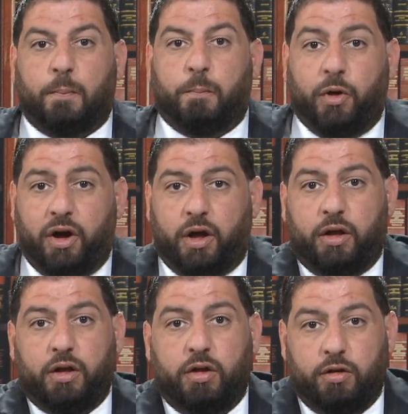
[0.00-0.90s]

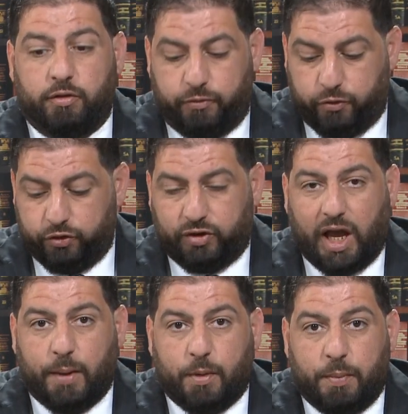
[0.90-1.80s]
but
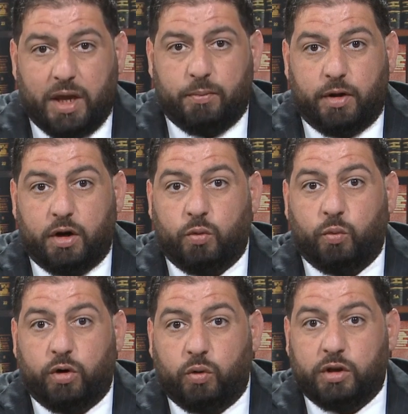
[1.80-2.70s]
first-time abatement
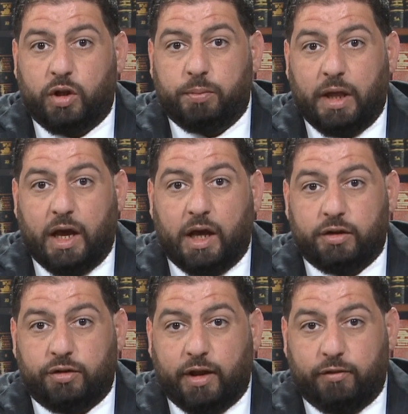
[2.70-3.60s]
would only
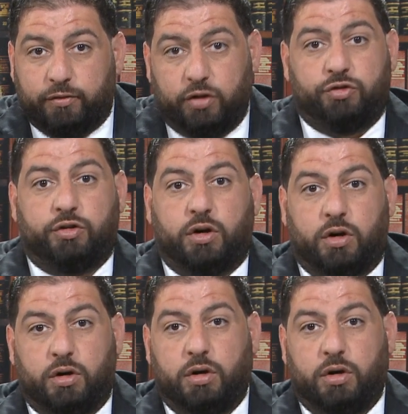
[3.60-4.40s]
apply to that first year.